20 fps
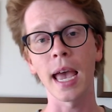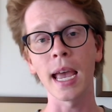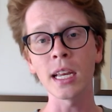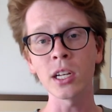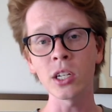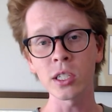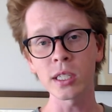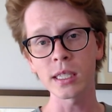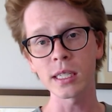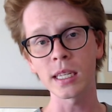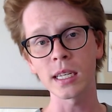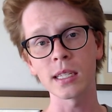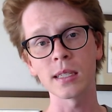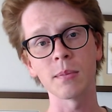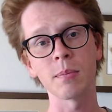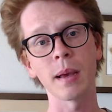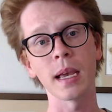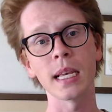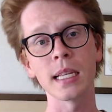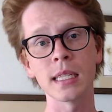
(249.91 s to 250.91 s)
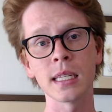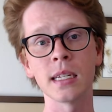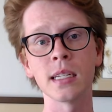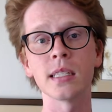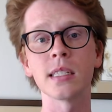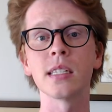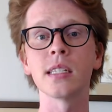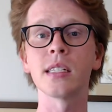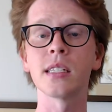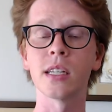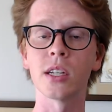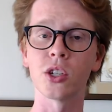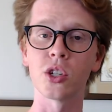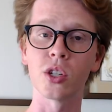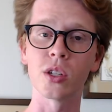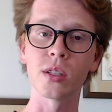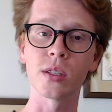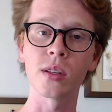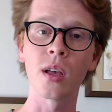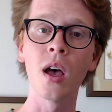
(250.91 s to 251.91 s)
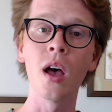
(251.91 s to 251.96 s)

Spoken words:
agency is basing its decisions